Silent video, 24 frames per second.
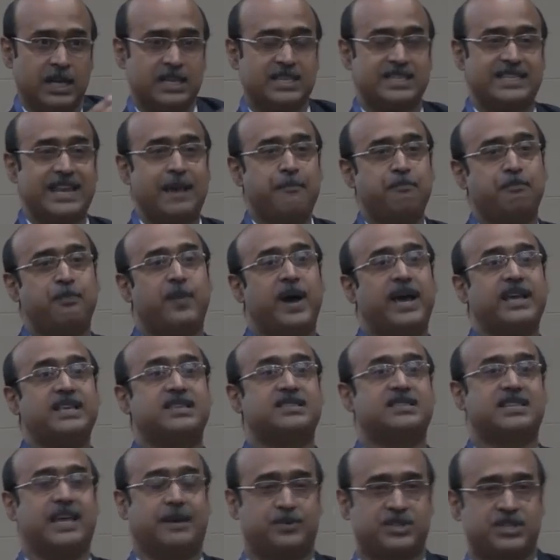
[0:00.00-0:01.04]
step by
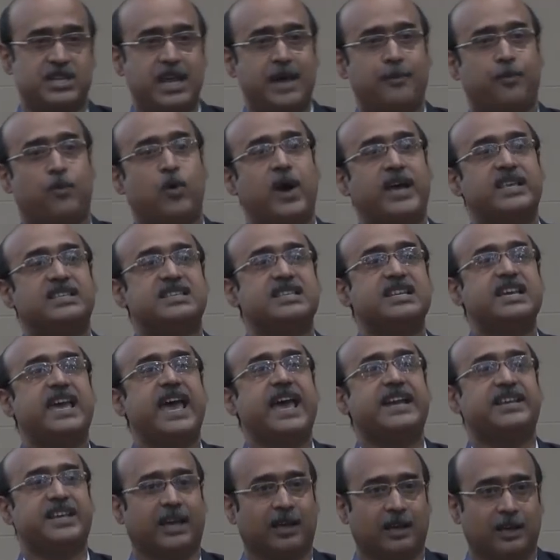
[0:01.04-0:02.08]
step, stepwise
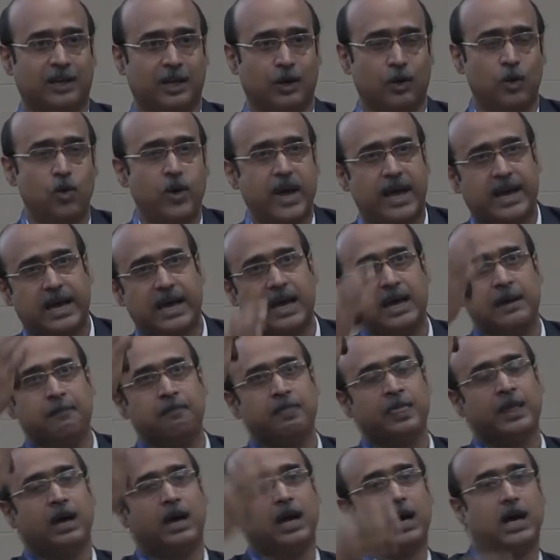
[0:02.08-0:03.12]
negating. You look at a
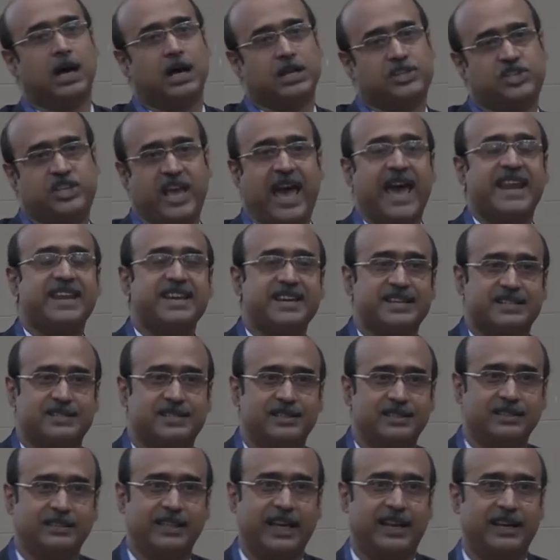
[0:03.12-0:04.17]
uh,
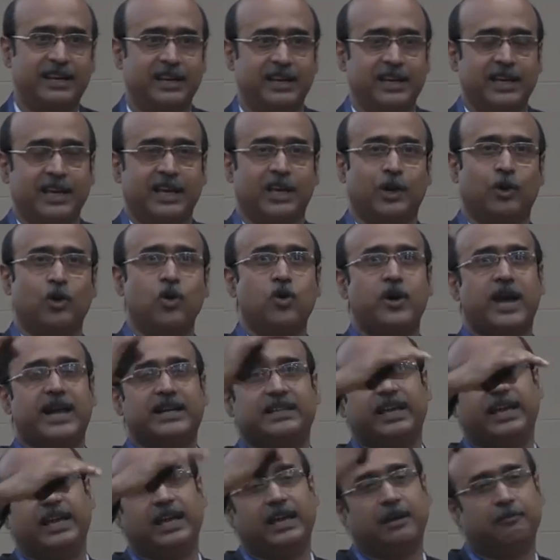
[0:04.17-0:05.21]
chariot, then you look
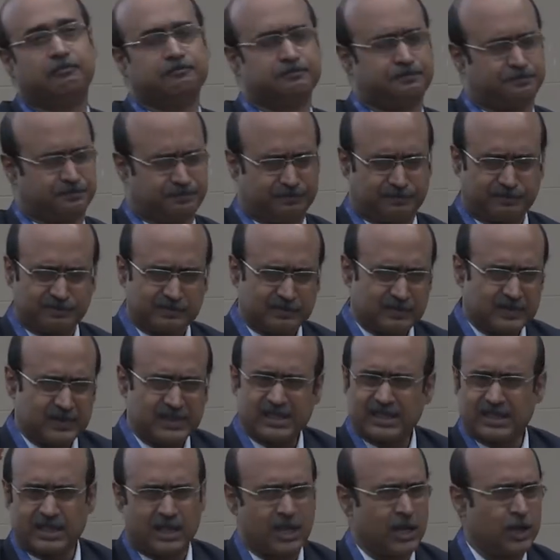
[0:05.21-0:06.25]
at the
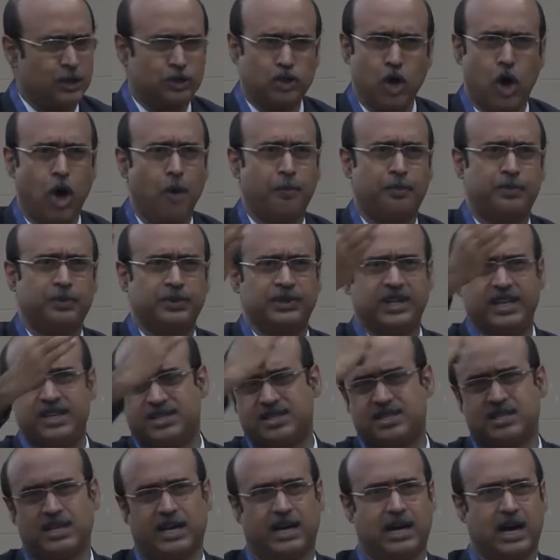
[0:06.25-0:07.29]
top
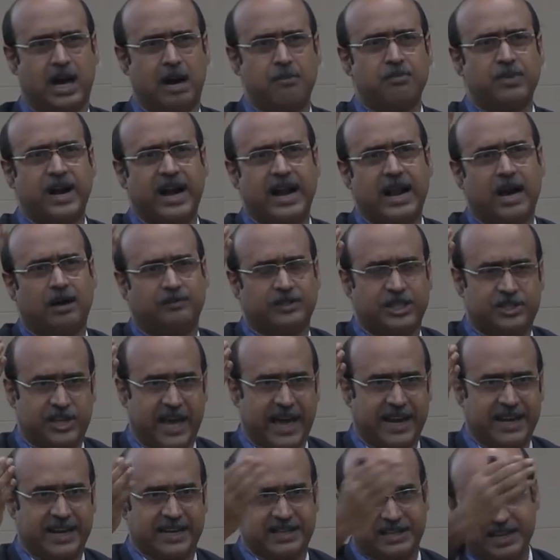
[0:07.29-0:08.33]
this uh, umbrella of the
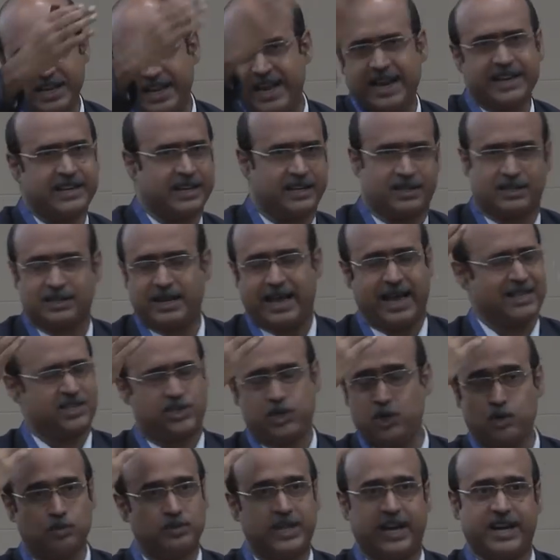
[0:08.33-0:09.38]
chariot, negate it,
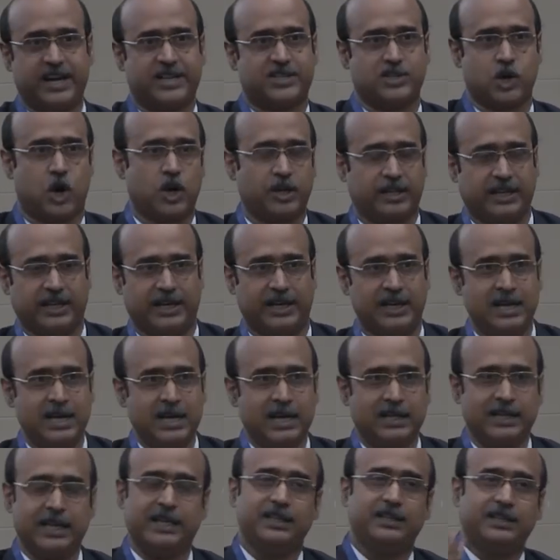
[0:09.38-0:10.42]
assume that it's not there.
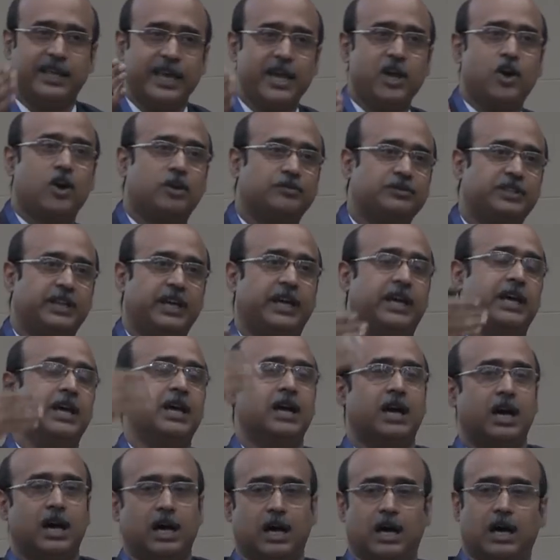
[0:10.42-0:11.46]
Then think of the,
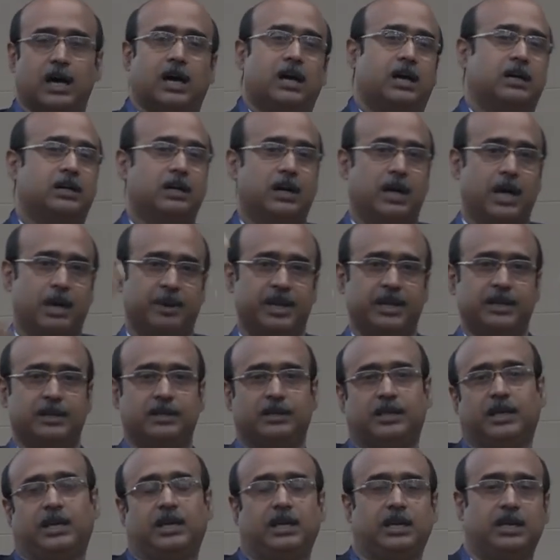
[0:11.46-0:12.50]
uh, I
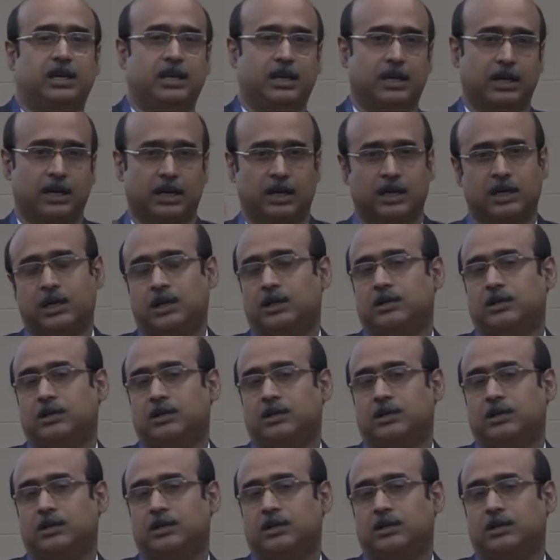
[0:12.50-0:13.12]
mean, the, uh,